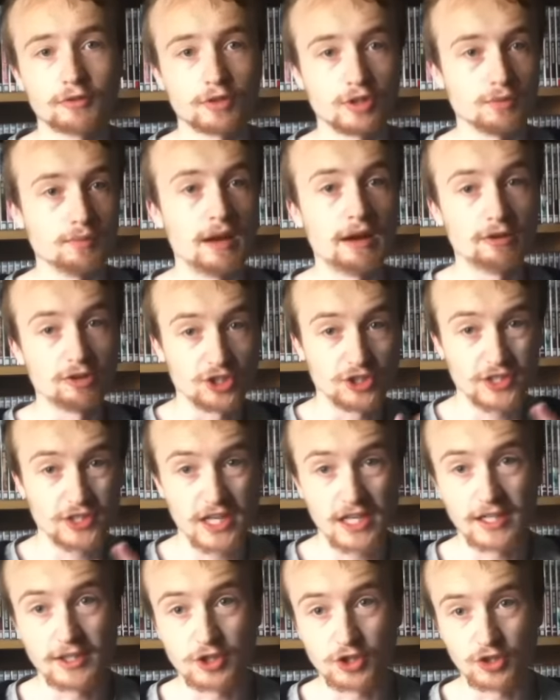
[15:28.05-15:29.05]
for the Mary
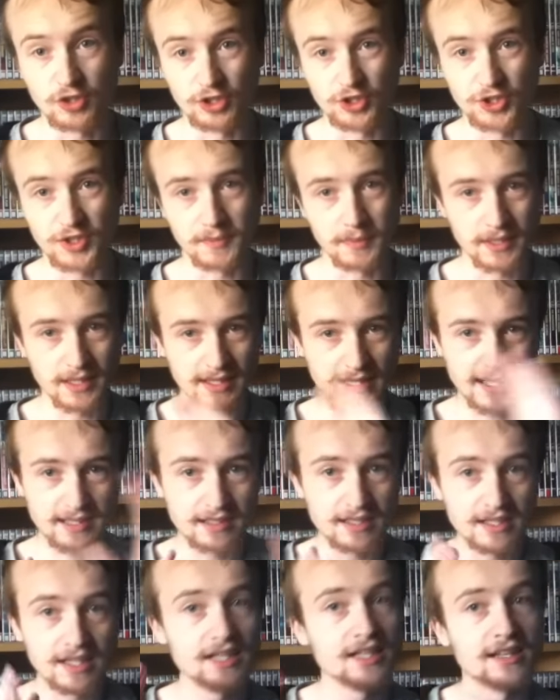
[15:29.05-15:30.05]
Shelley trilogy, but
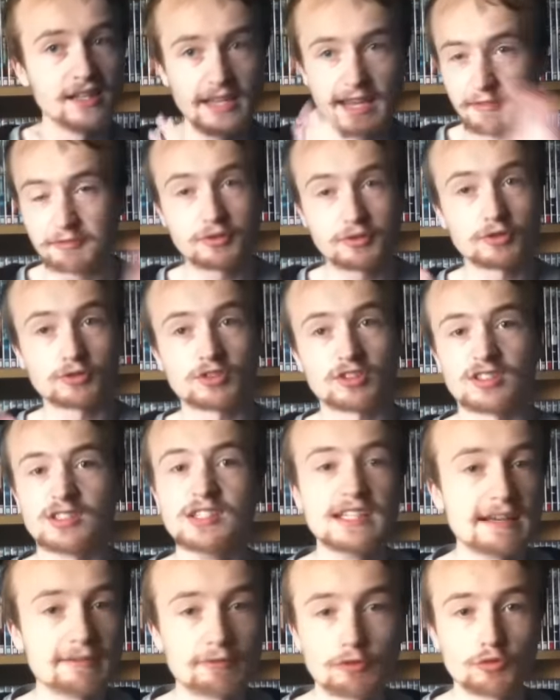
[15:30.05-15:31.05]
then the Eighth
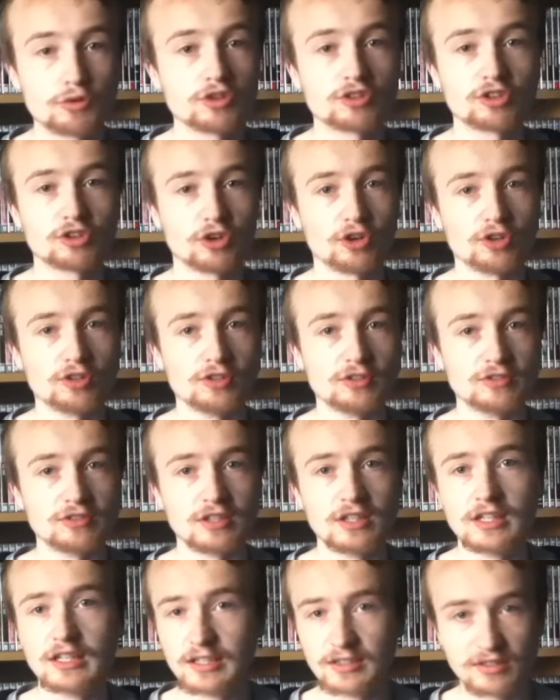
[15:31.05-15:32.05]
Doctor's never
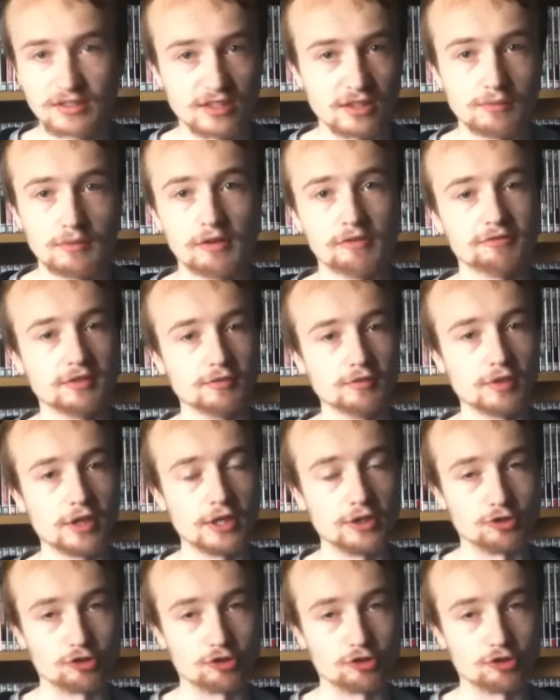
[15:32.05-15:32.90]
returned to the monthly